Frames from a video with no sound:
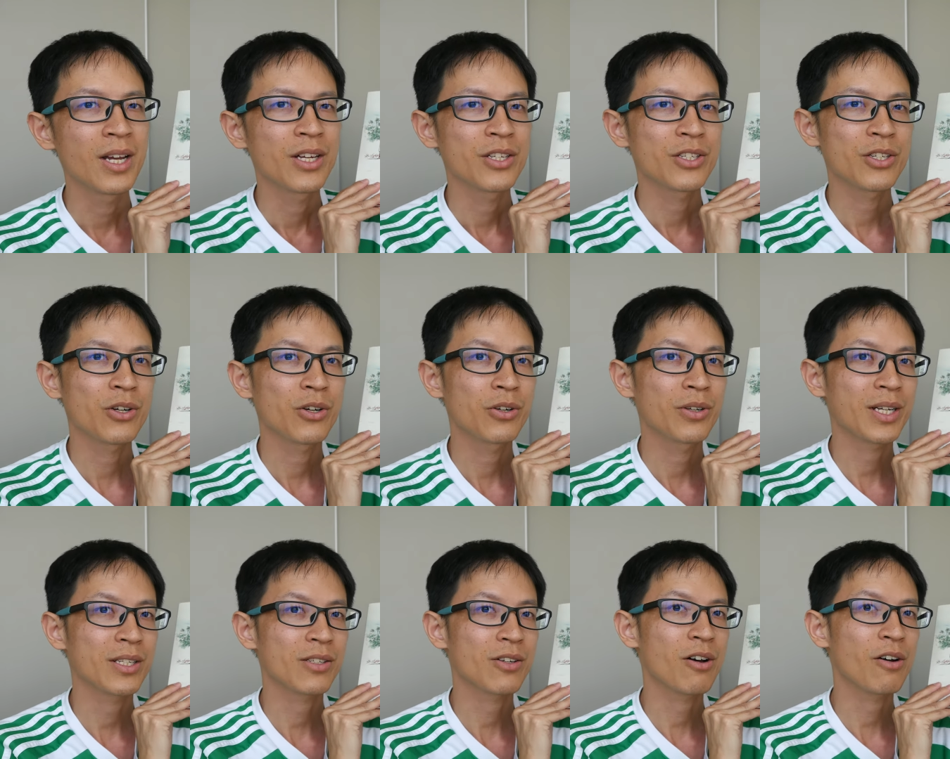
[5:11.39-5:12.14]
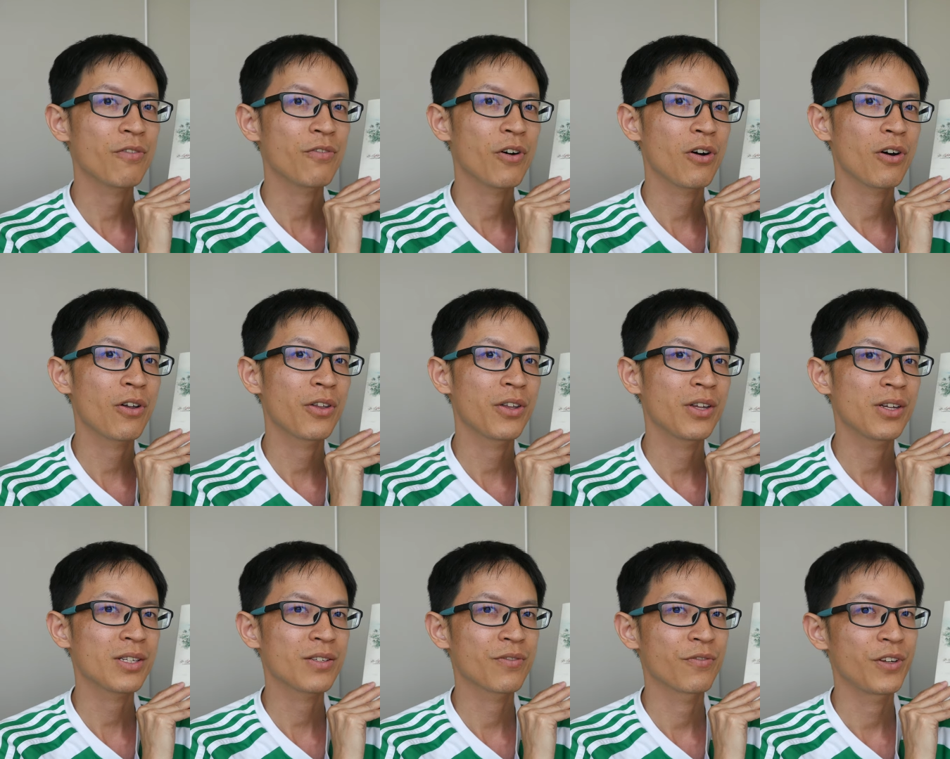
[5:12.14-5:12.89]
So that's all for
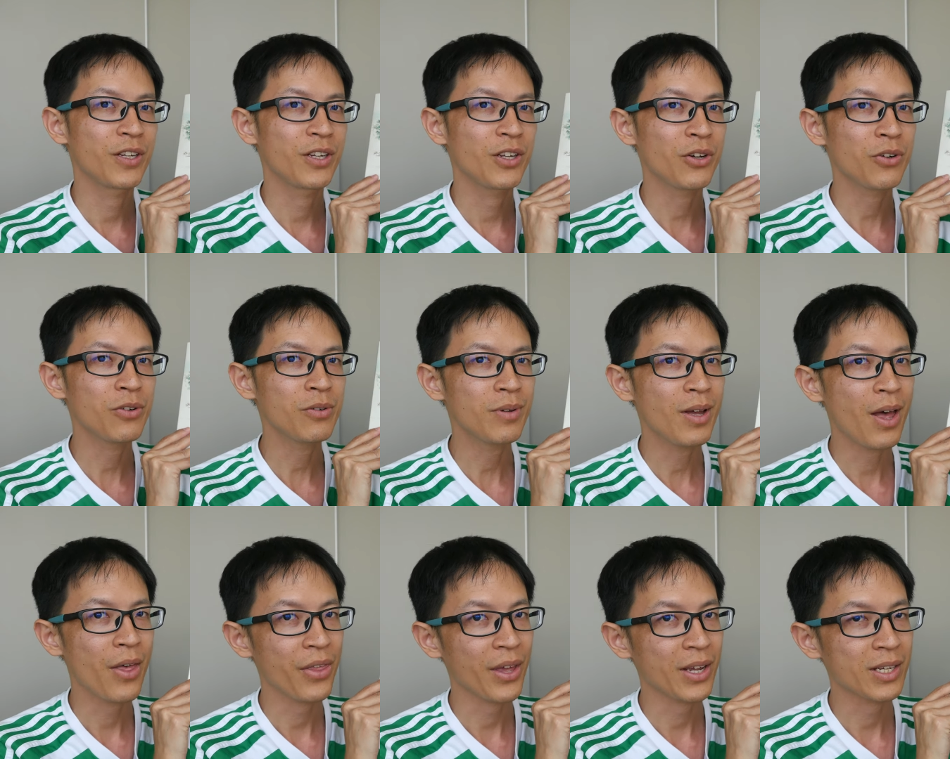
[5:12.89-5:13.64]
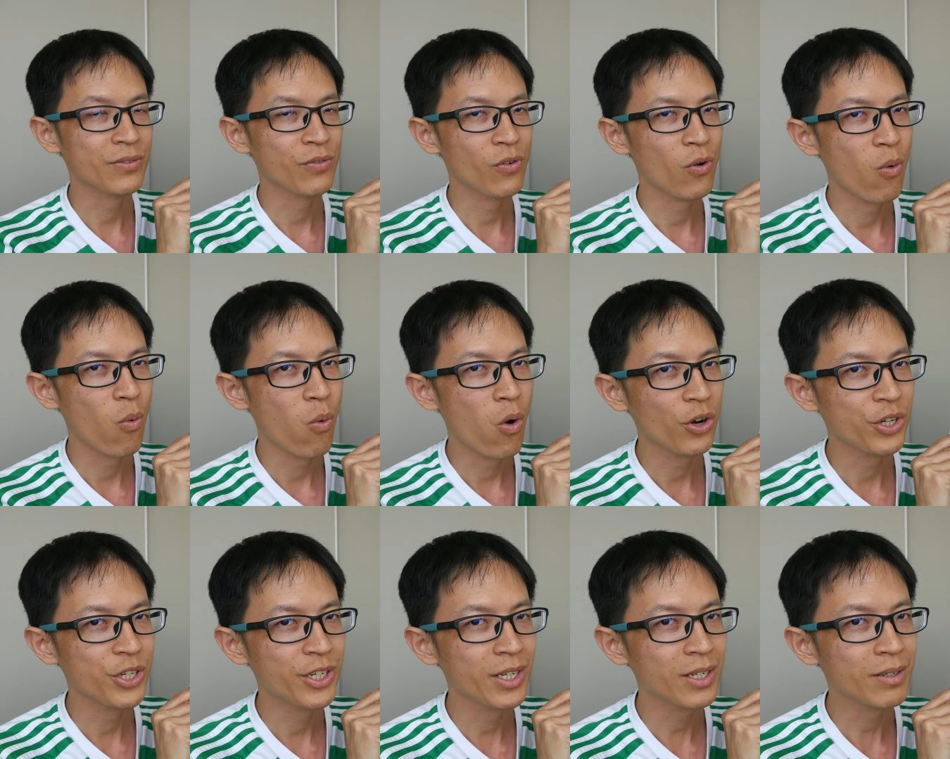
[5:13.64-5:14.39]
this video. Thanks for
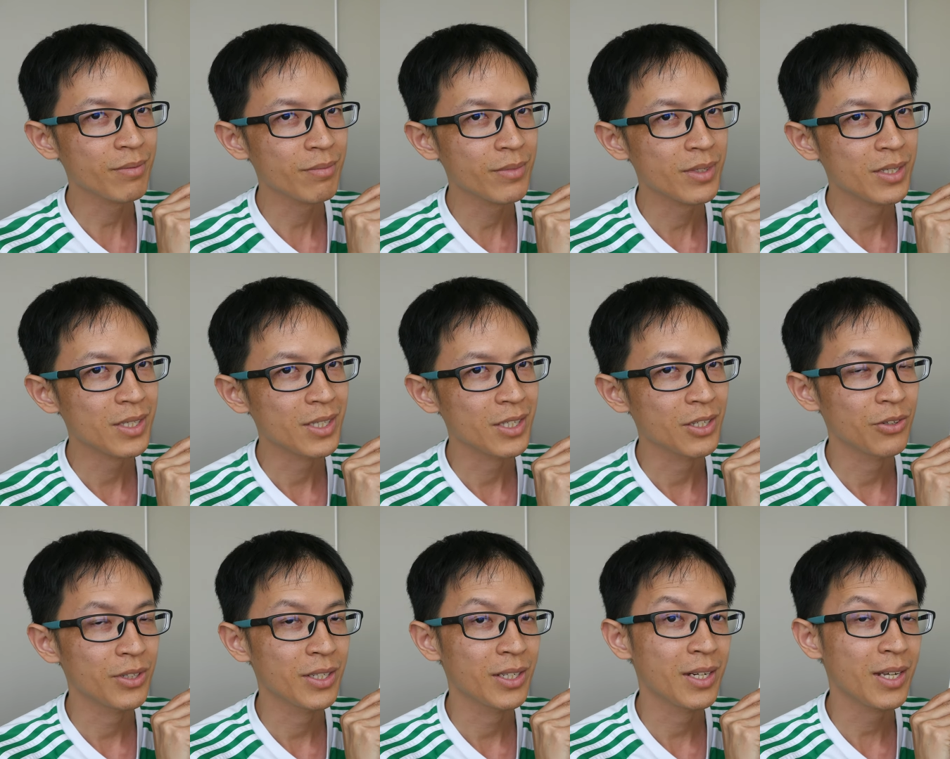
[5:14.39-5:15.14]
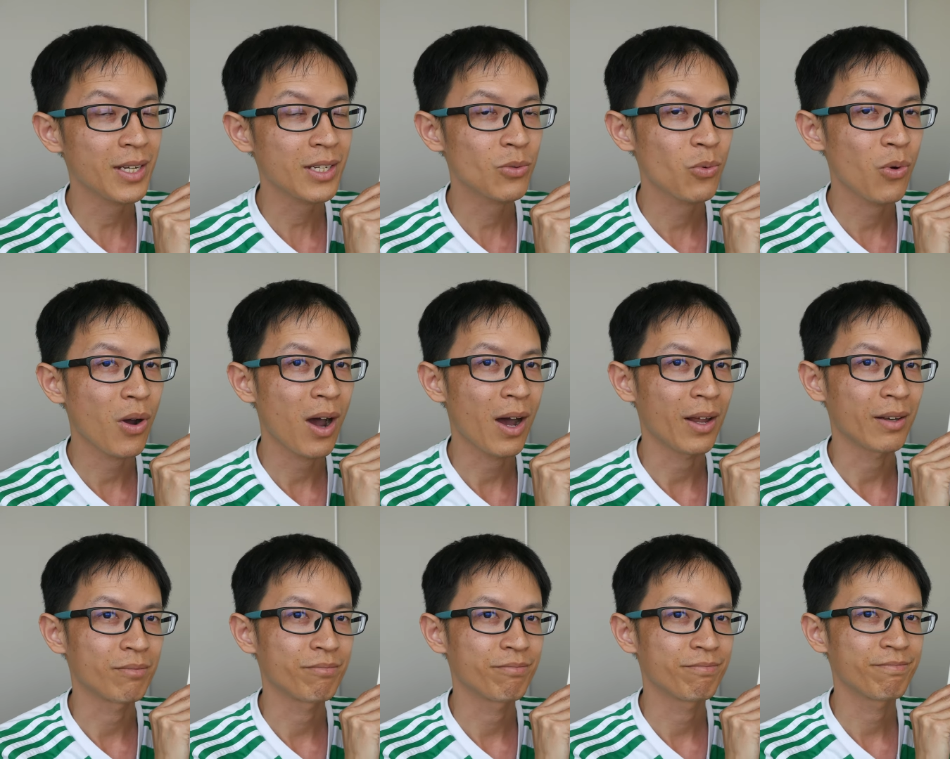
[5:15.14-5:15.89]
watching. See you in the next
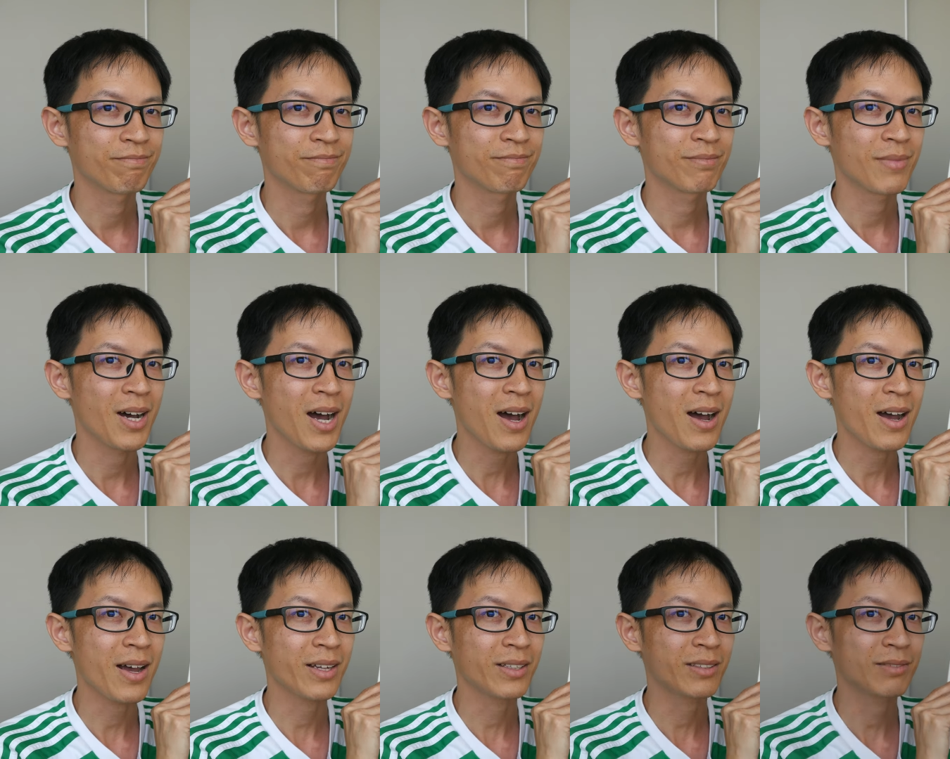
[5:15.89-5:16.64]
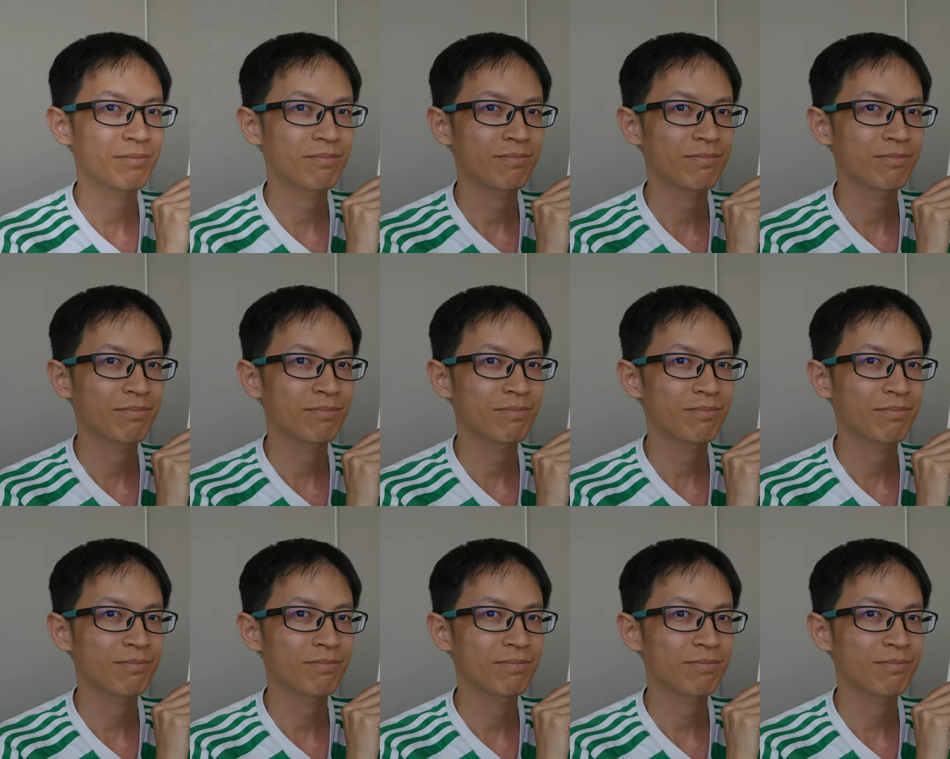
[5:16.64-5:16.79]
one. Bye.